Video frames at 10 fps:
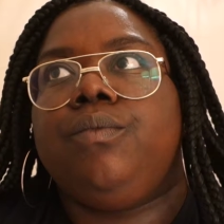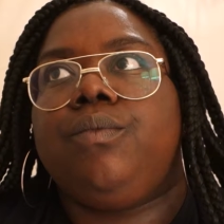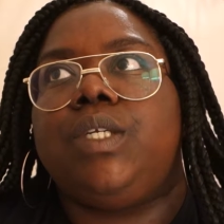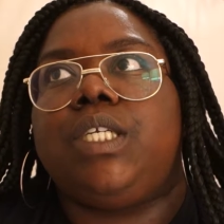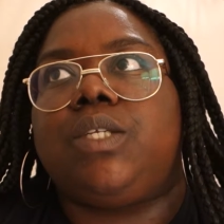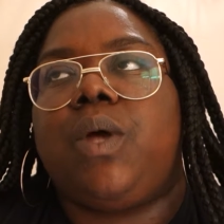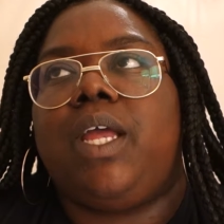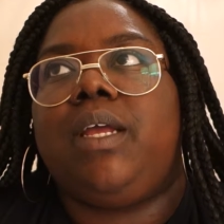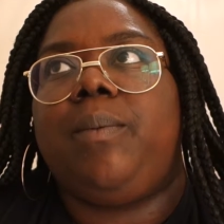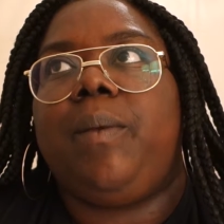which is
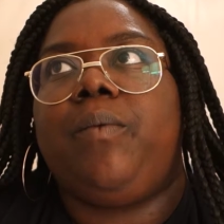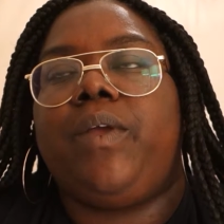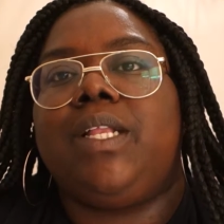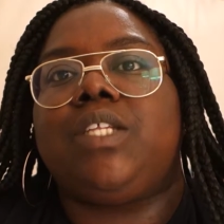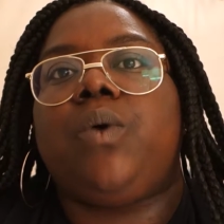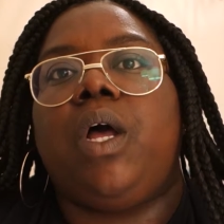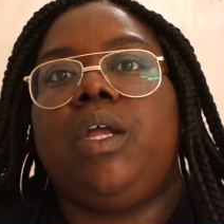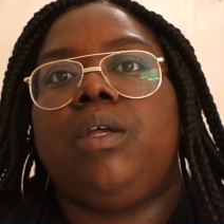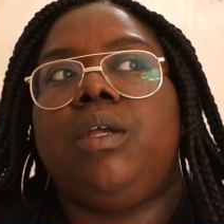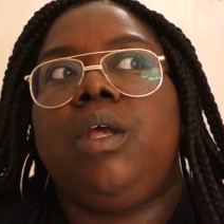like people think that's
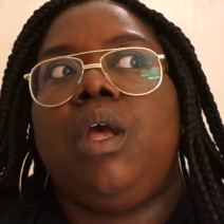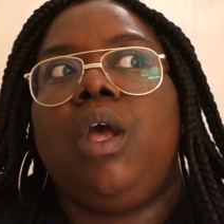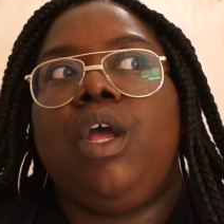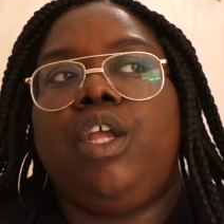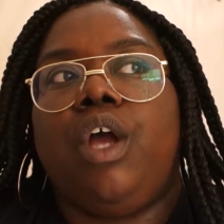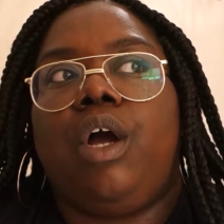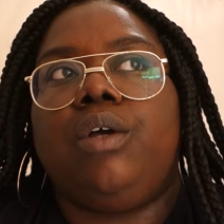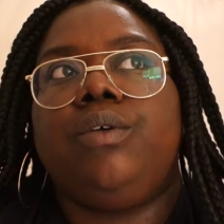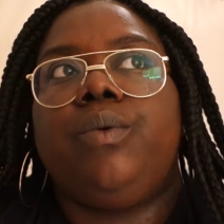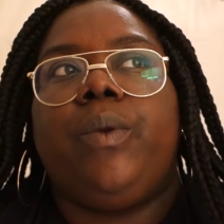quite
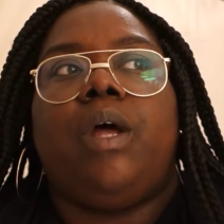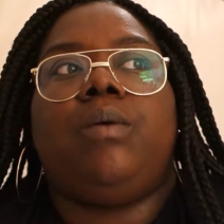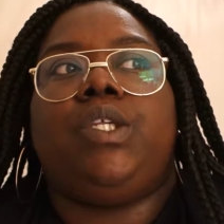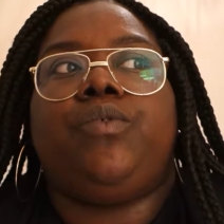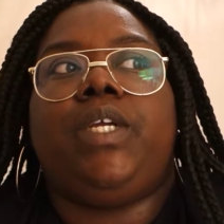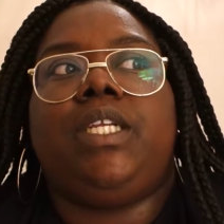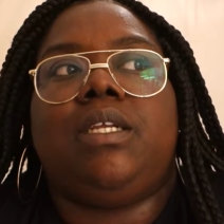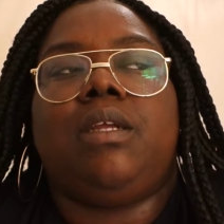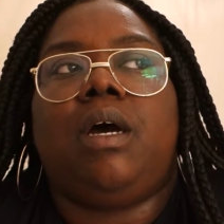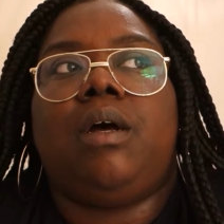young. When I was
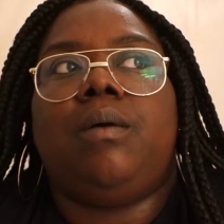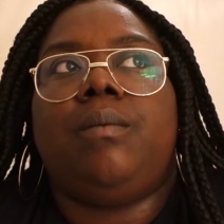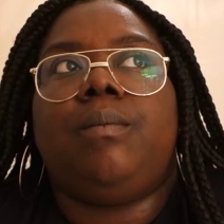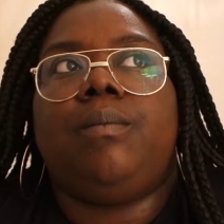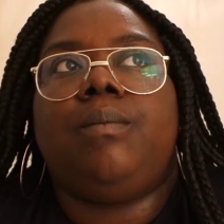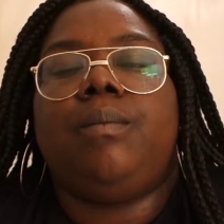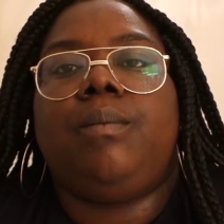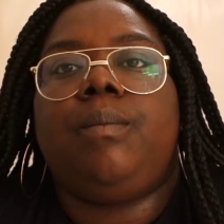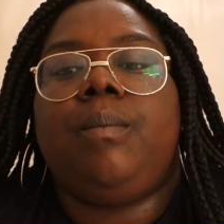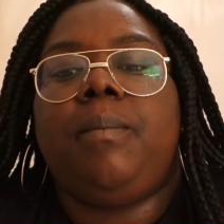reading
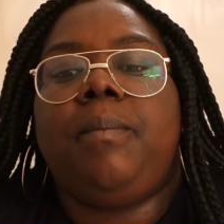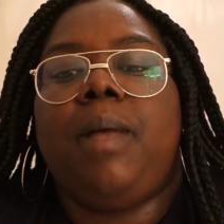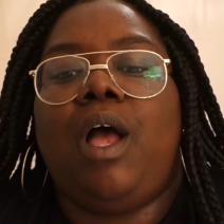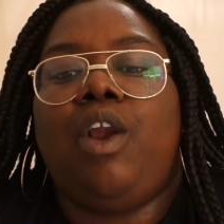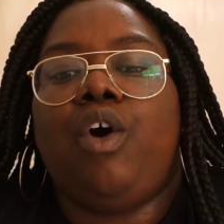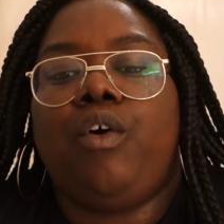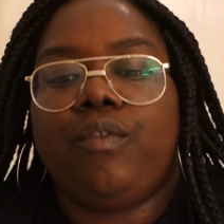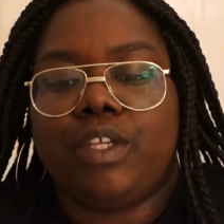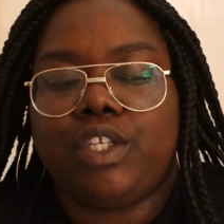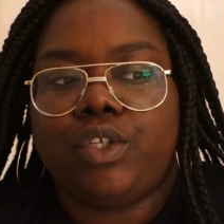a lot of
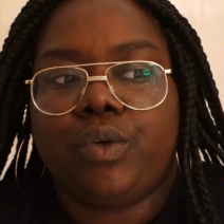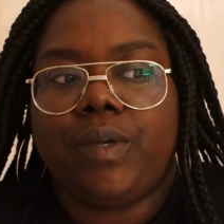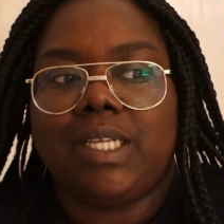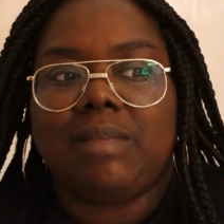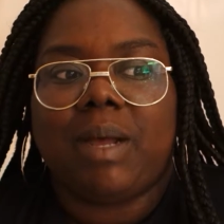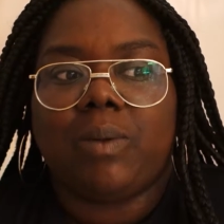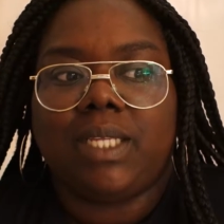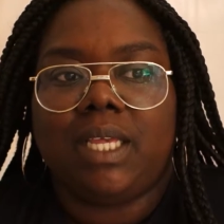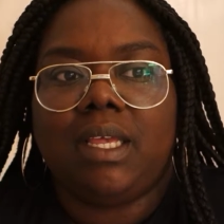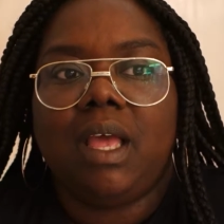the stories about
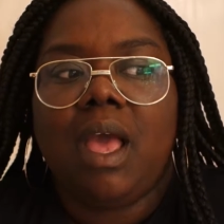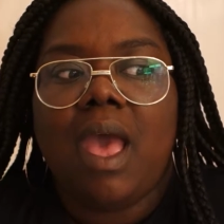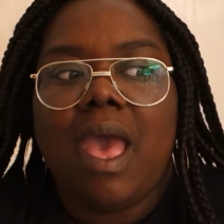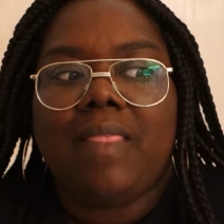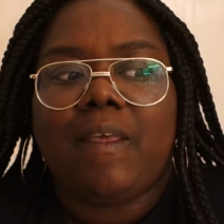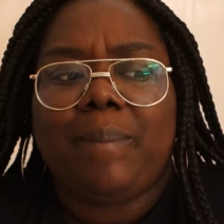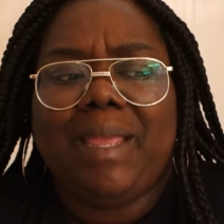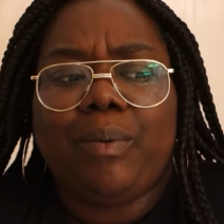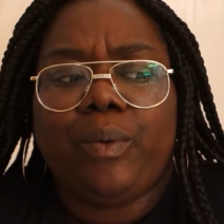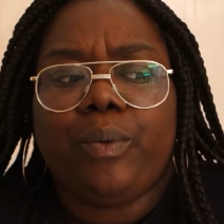it,
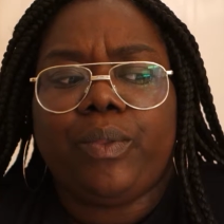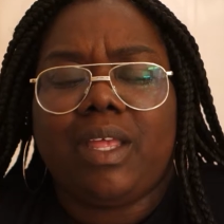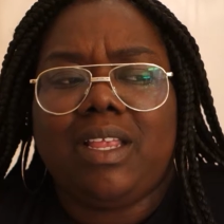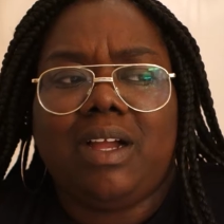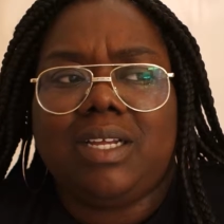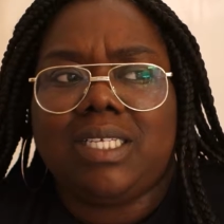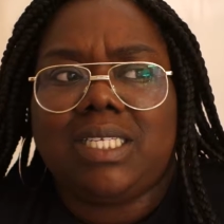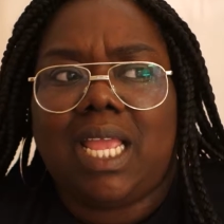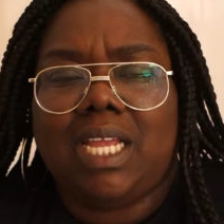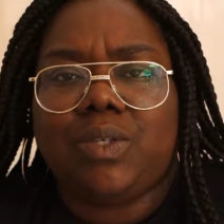the youngest
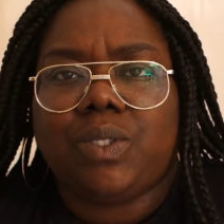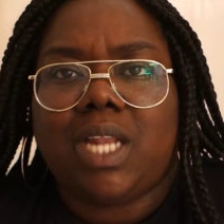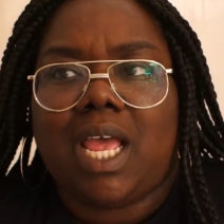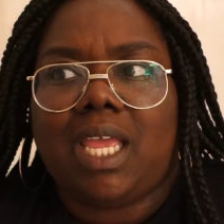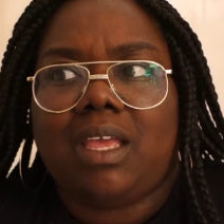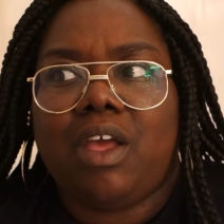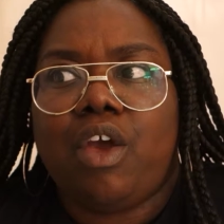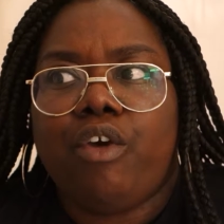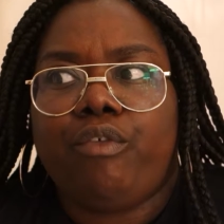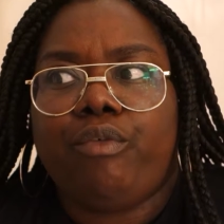age was like
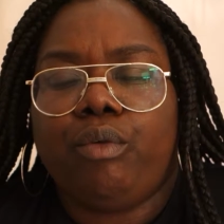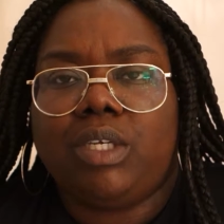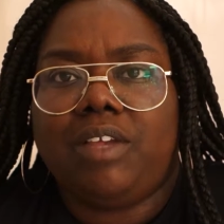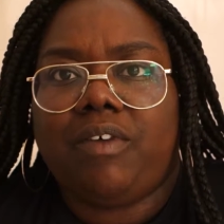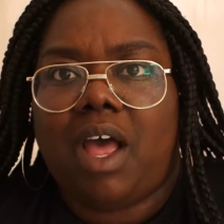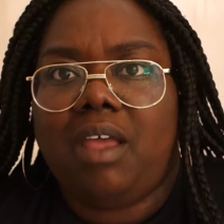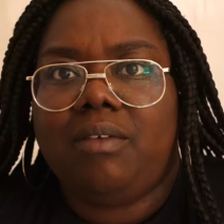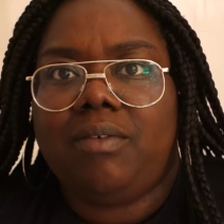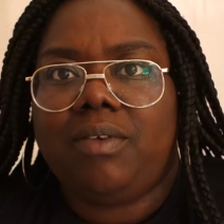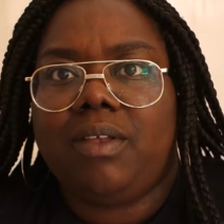
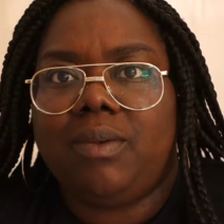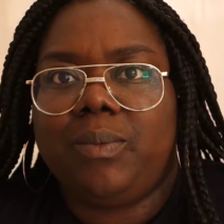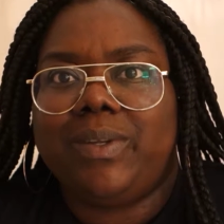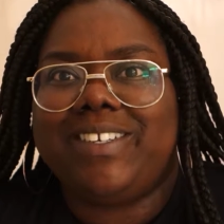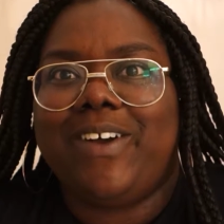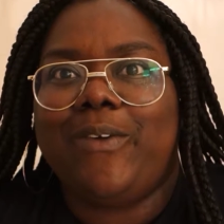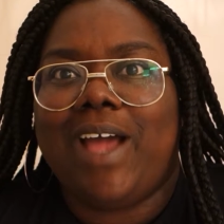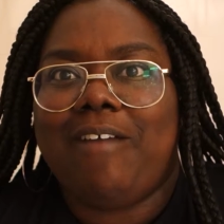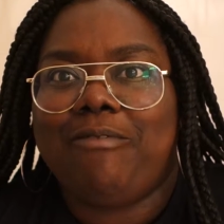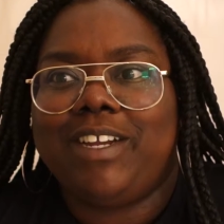45 on
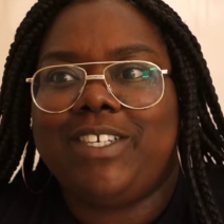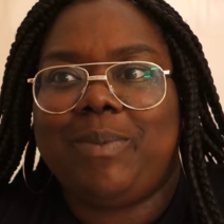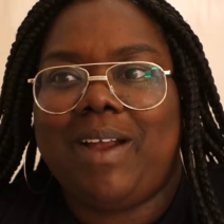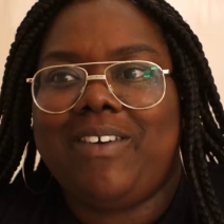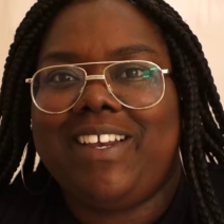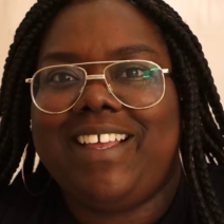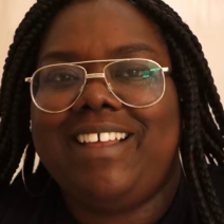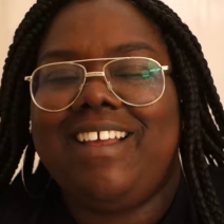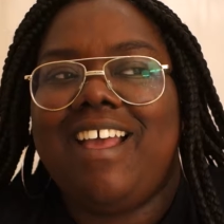average apparently,